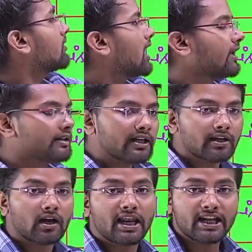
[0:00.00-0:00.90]
anything,
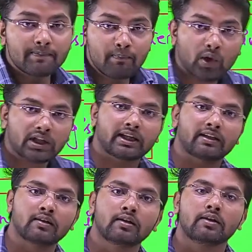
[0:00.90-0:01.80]
any important thing
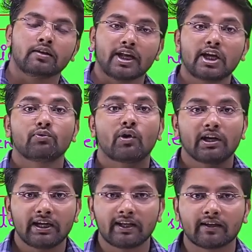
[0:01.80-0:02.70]
that you are
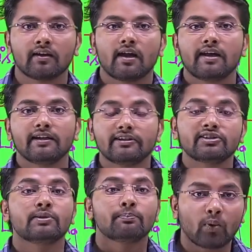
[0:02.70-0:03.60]
reading and it is
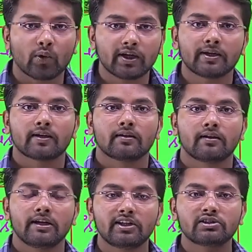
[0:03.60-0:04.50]
important,
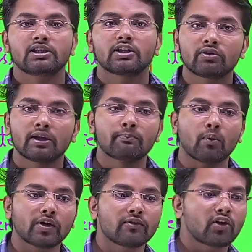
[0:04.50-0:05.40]
it is looking
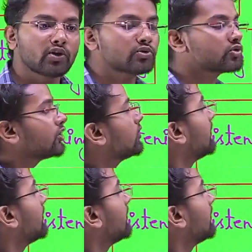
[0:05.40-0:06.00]
important for you, so you have